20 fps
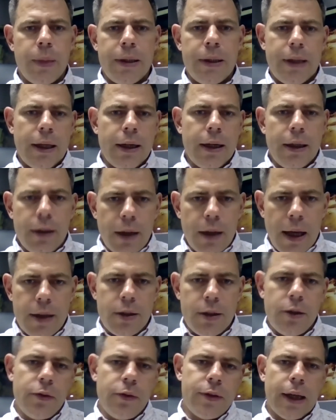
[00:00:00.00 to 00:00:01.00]
But then,
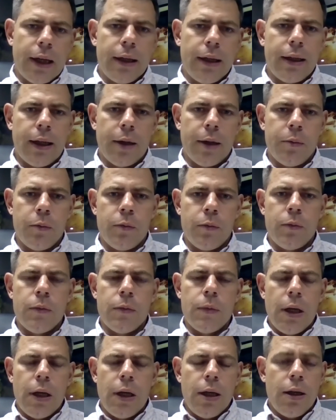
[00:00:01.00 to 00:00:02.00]
as you've said, you
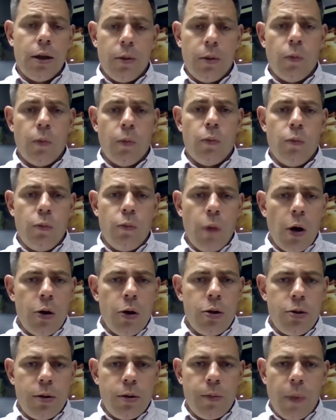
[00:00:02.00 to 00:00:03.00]
know,
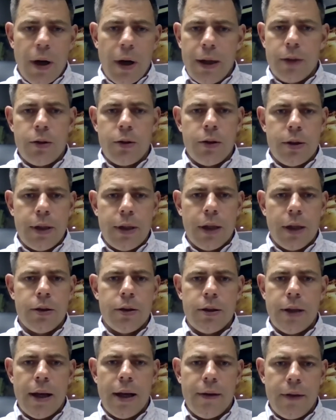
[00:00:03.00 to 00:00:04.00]
most mining
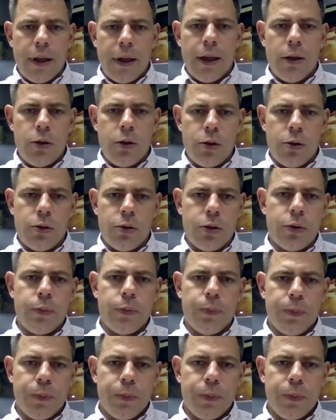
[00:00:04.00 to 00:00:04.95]
jurisdictions have their issues.